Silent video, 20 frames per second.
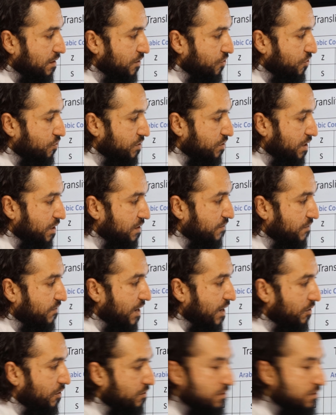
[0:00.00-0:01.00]
used as a
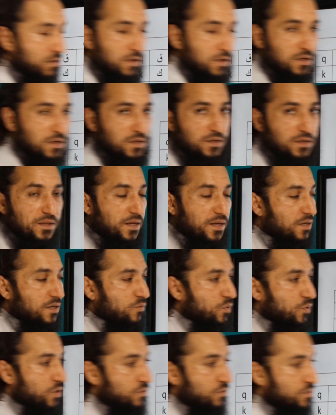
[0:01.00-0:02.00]
vowel, then
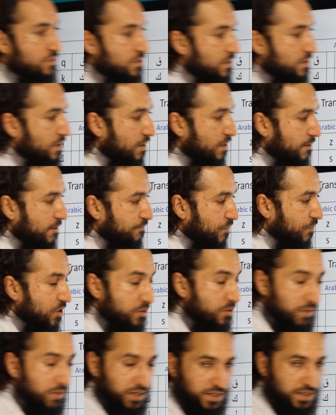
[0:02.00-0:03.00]
we use
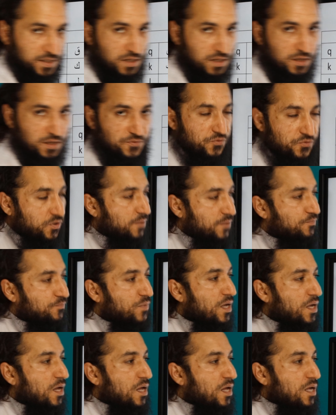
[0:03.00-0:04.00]
double E sign for it.
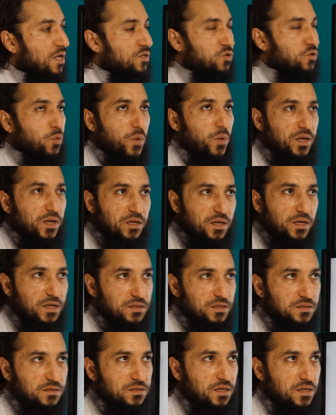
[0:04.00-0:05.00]
So when
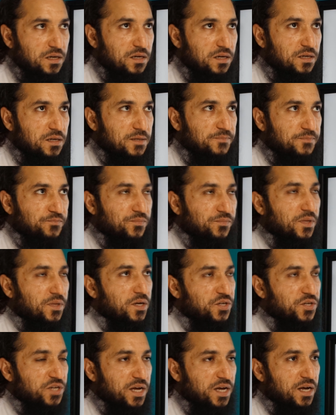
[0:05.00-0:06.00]
is
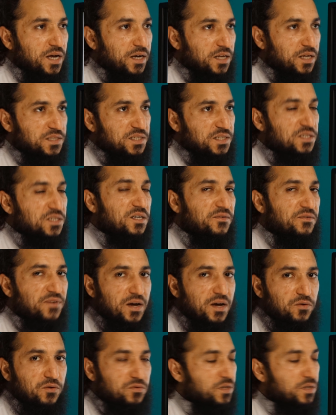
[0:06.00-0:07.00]
ya considered a
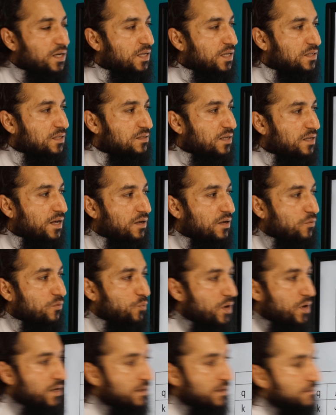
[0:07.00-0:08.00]
vowel? Is
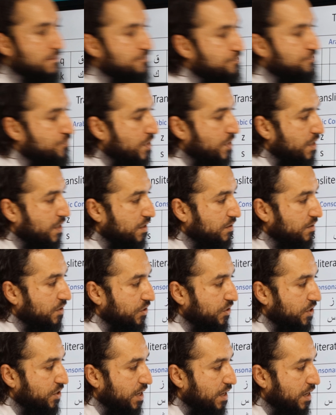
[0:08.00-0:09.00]
when the
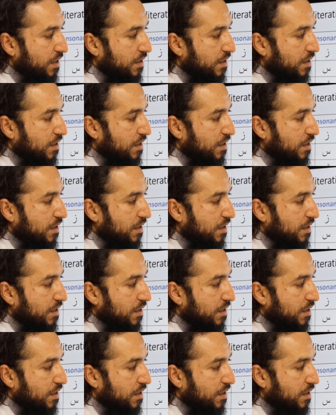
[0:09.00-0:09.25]
ya